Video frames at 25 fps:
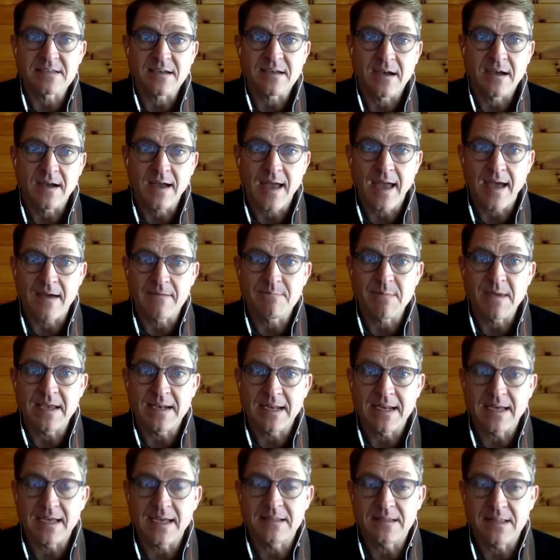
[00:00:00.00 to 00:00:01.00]
have been
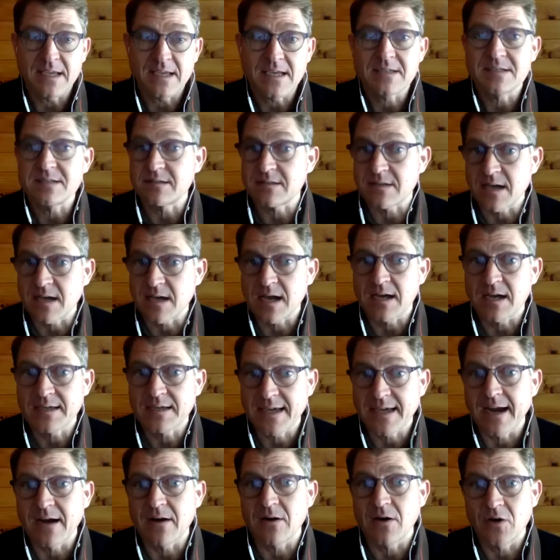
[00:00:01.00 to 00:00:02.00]
in these
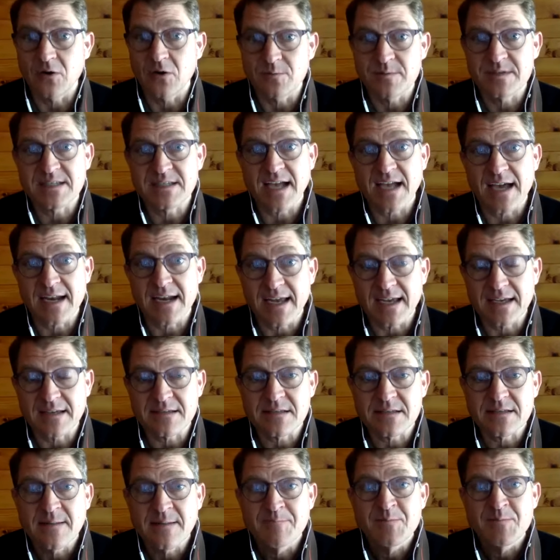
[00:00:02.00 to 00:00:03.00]
care home settings.